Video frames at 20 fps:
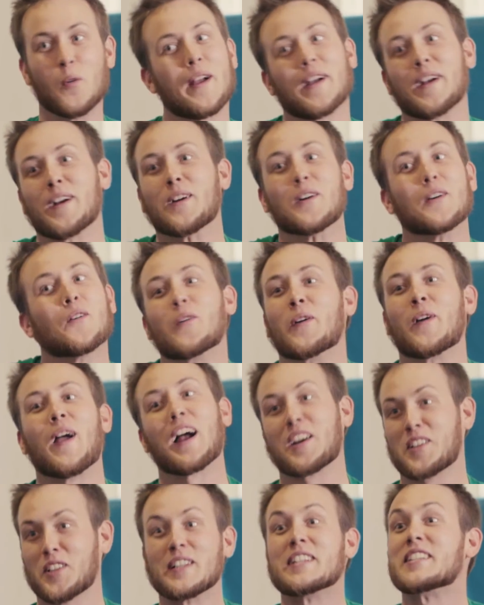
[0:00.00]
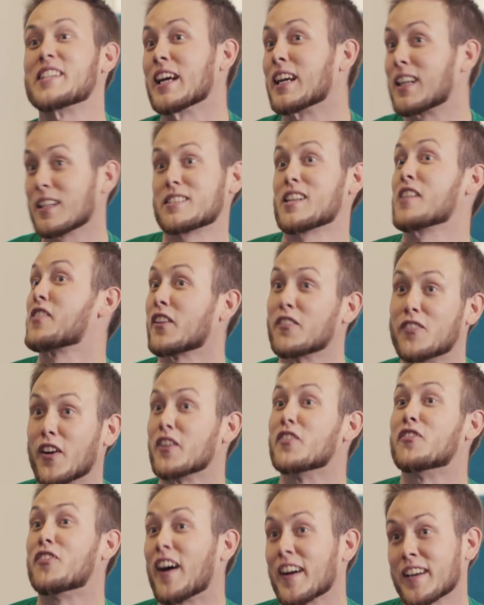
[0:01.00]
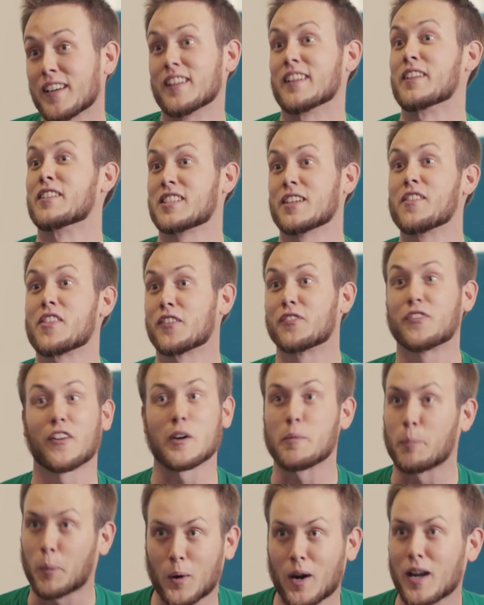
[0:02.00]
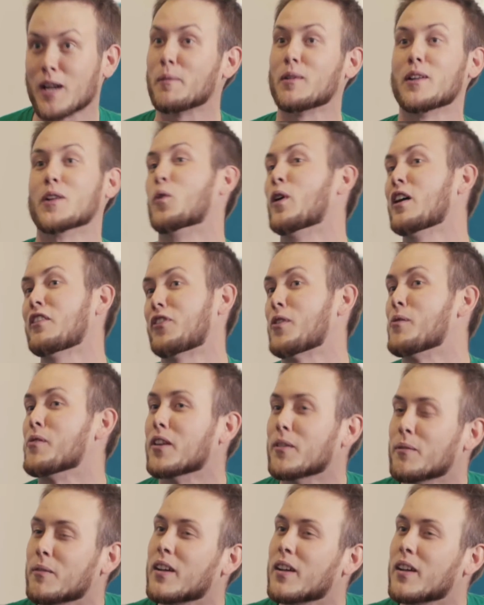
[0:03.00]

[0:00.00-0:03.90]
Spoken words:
We're actually taking something very vital and something very primal away from them.